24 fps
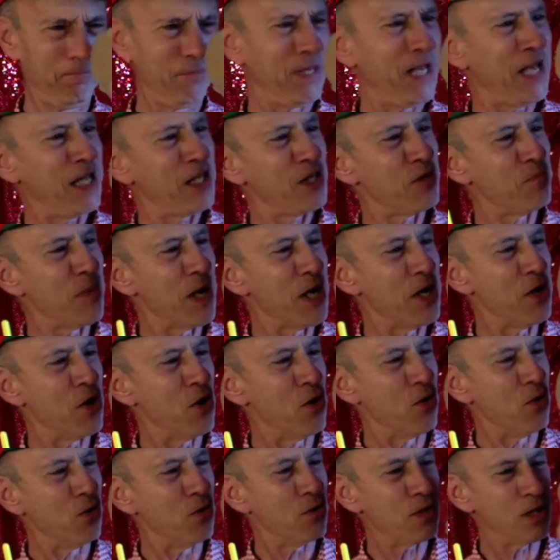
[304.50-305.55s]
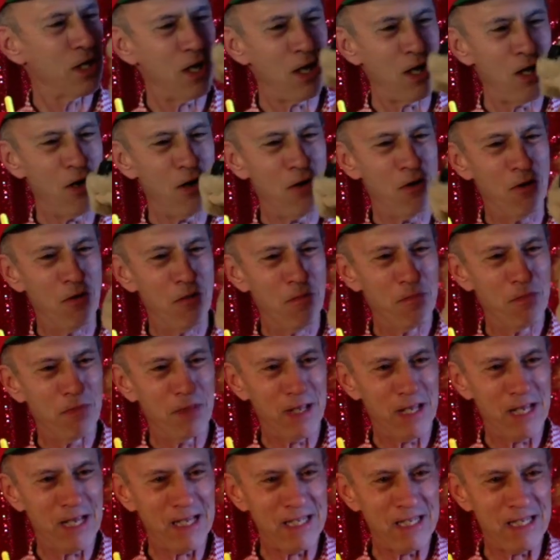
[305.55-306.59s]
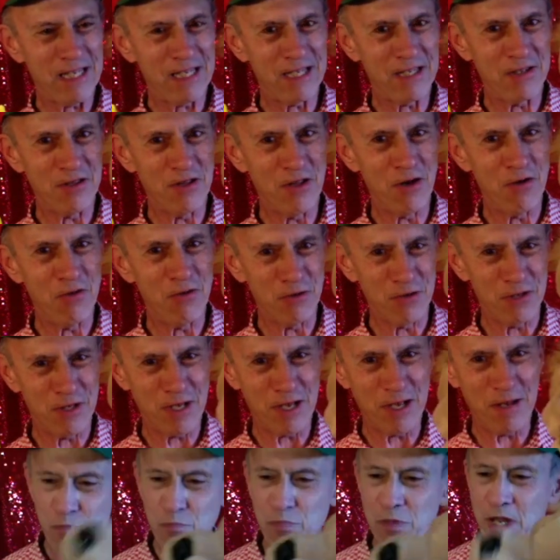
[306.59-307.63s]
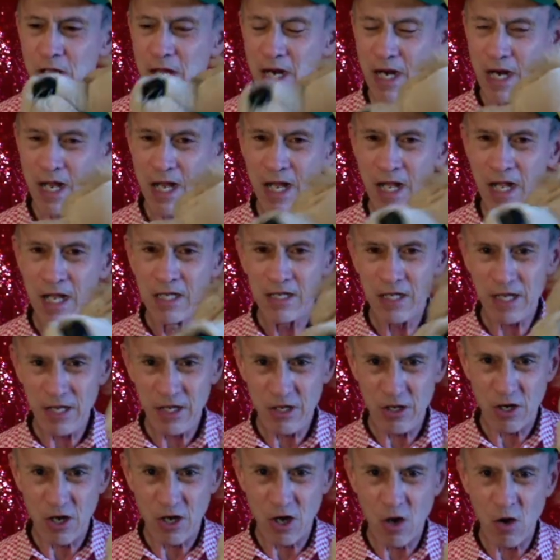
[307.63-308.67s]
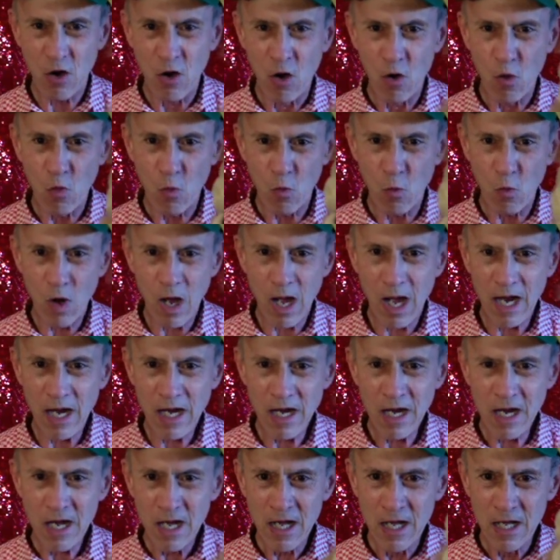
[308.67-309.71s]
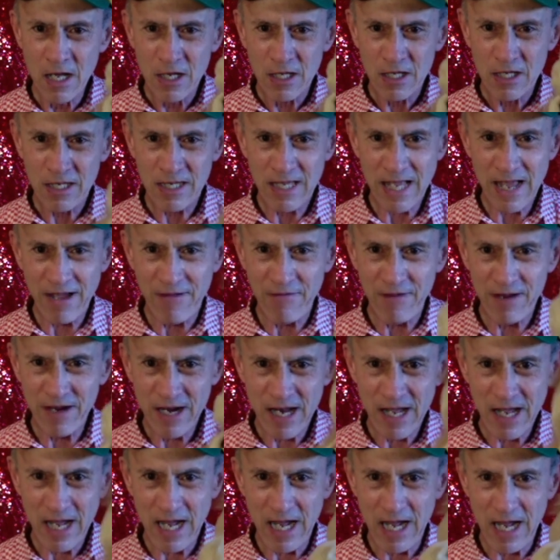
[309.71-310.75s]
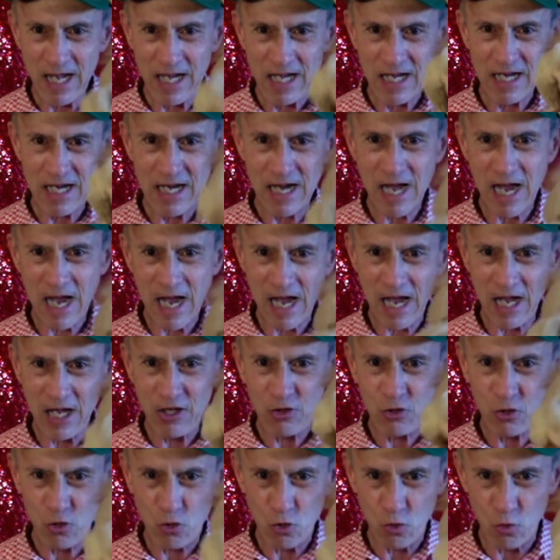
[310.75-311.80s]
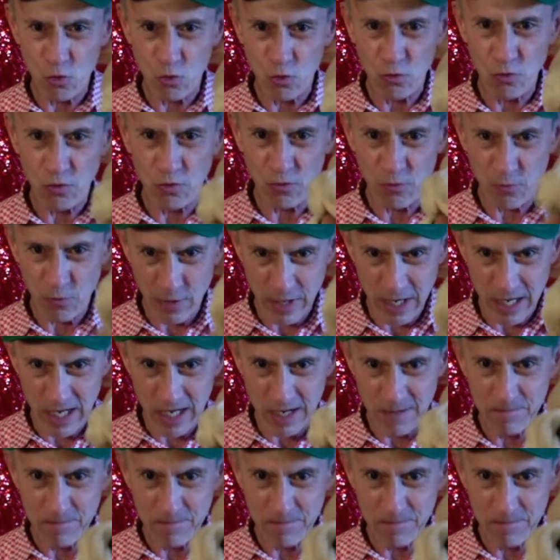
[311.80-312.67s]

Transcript: That's my nose. Oh, that's his nose. And, and there you go. One seven, eight, nine, two, three.